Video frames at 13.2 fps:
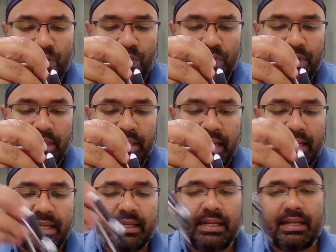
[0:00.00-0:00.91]
then
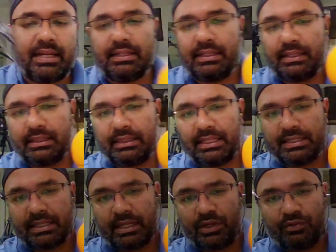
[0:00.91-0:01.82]
I get this
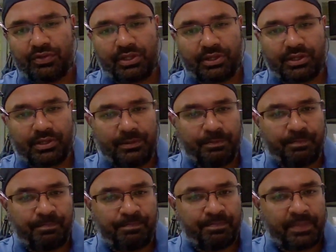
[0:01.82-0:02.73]
kind of circle.
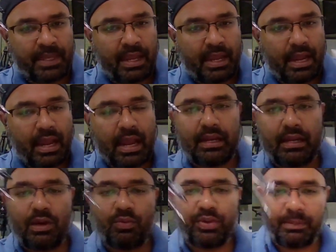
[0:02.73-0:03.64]
And
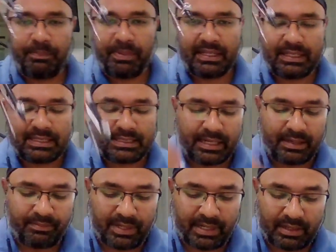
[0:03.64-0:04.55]
now keeping the
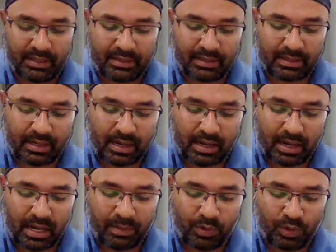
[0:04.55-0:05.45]
same length,
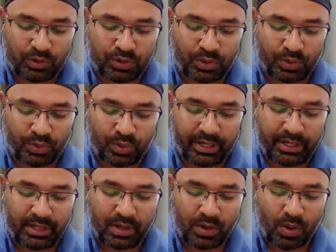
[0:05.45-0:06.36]
I am also
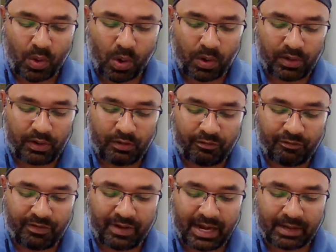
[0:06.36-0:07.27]
drawing on
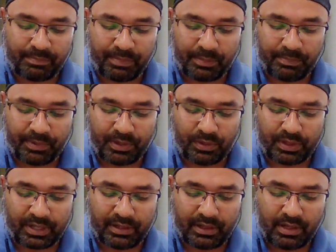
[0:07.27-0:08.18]
flat paper,
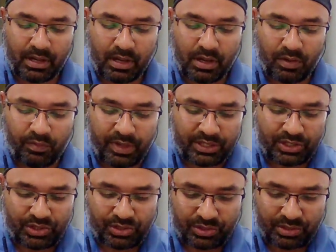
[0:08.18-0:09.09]
okay?
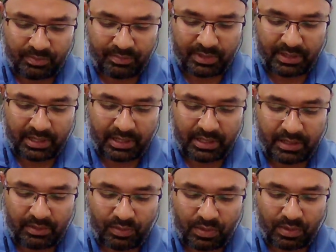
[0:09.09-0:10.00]
Which something I
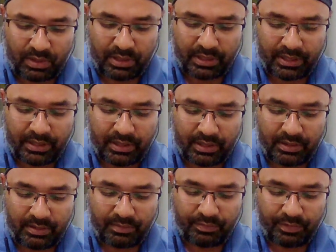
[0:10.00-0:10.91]
have already
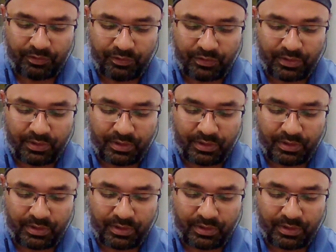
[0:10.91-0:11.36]
done before.